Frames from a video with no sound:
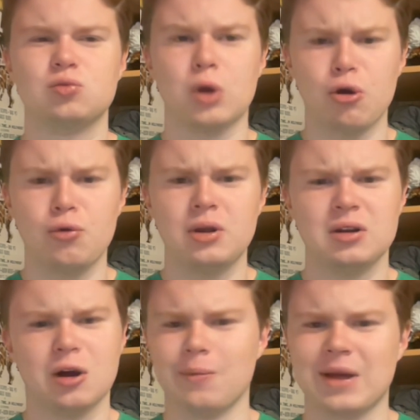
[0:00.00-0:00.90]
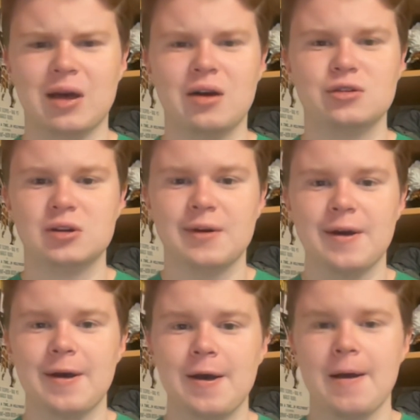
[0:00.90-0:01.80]
Road. Oh my gosh.
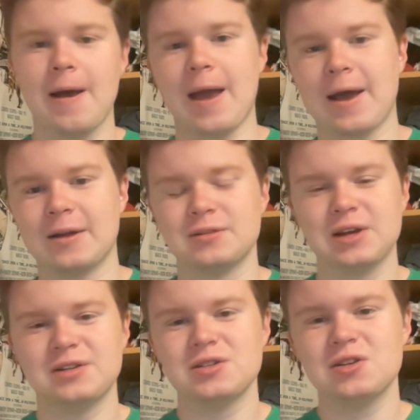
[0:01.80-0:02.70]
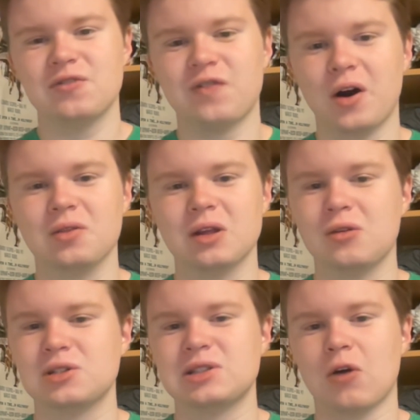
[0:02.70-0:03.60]
And it's just a fun
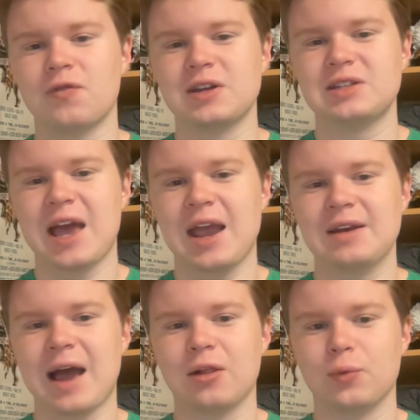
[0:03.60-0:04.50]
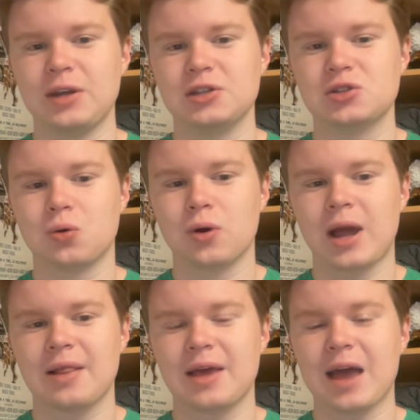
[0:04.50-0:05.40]
little self-contained Halloween-y story.
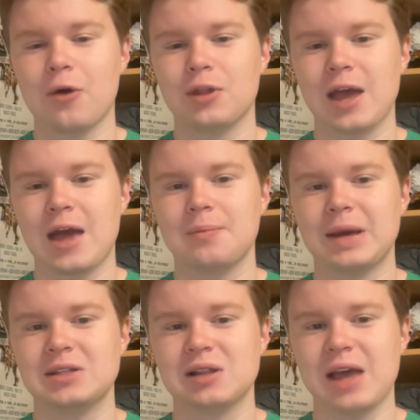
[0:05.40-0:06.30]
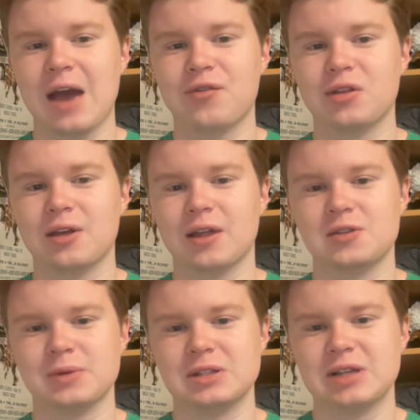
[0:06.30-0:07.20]
I like how in the end, basically everything that's
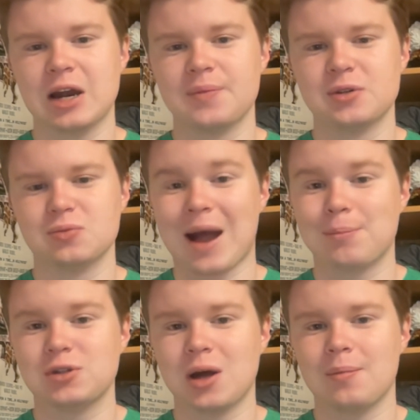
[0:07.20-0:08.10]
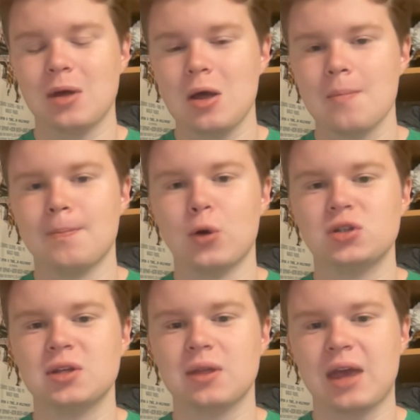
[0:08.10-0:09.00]
been set up is wrapped up.
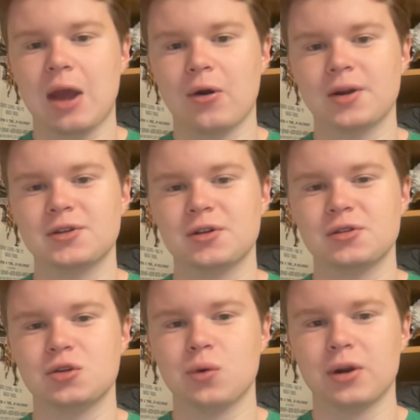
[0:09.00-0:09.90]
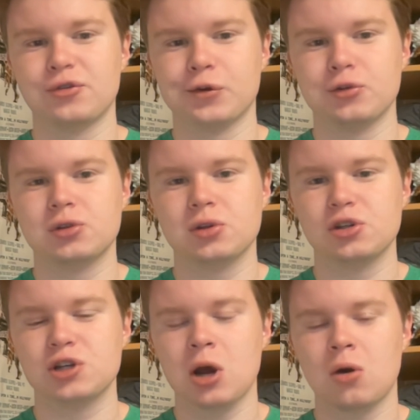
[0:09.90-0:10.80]
Most of the characters who were introduced in the
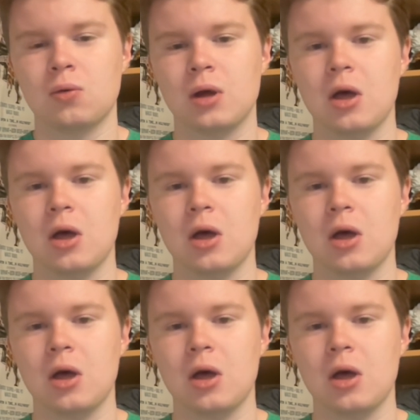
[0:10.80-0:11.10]
show,